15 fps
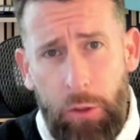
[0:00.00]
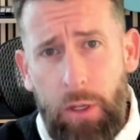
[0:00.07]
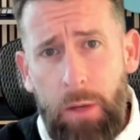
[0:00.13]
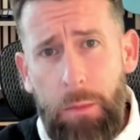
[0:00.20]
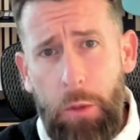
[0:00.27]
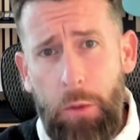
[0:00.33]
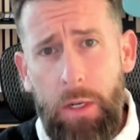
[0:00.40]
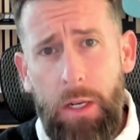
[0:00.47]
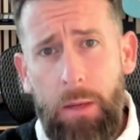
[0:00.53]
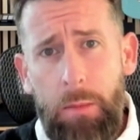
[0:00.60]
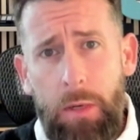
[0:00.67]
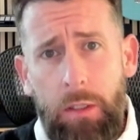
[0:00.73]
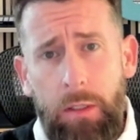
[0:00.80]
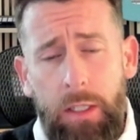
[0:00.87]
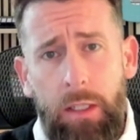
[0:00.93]
community
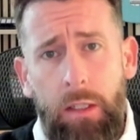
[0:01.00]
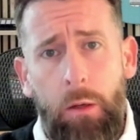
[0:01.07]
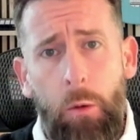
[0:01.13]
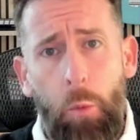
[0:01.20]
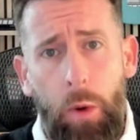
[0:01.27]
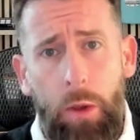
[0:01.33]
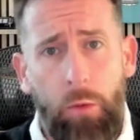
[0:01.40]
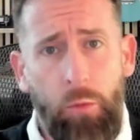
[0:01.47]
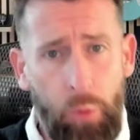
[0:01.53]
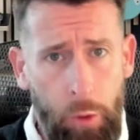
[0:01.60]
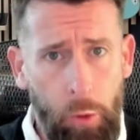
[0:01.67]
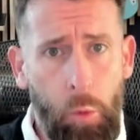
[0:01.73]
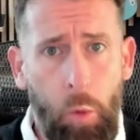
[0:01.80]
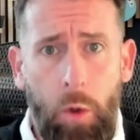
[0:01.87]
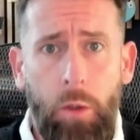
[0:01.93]
building with
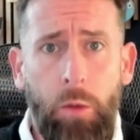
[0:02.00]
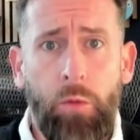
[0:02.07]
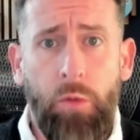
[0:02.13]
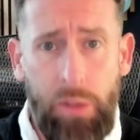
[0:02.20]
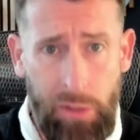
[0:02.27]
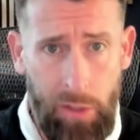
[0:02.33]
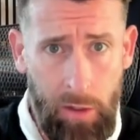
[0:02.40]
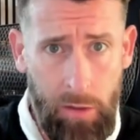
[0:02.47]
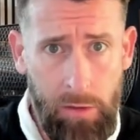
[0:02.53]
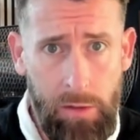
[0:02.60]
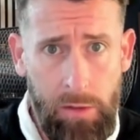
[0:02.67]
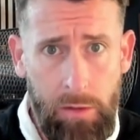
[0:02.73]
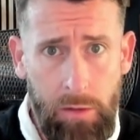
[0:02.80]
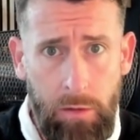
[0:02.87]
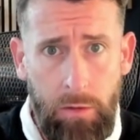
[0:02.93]
real world results.